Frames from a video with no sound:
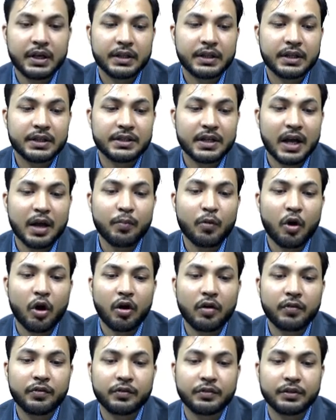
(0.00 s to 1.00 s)
the sum
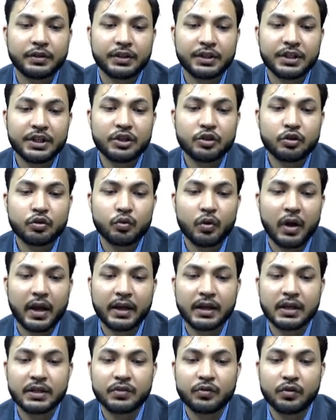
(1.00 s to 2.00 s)
of these two
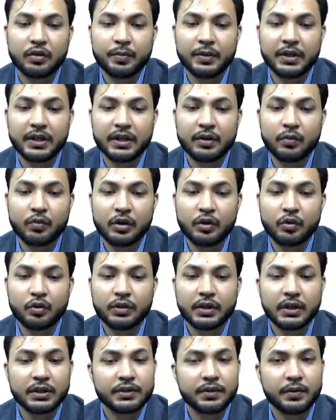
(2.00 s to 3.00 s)
angles will be equal to
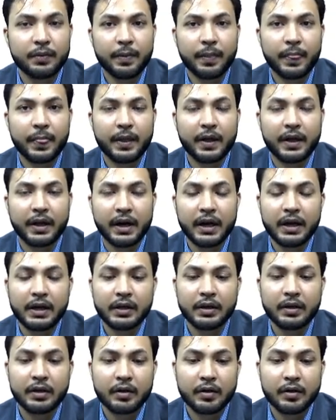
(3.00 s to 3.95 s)
this, right?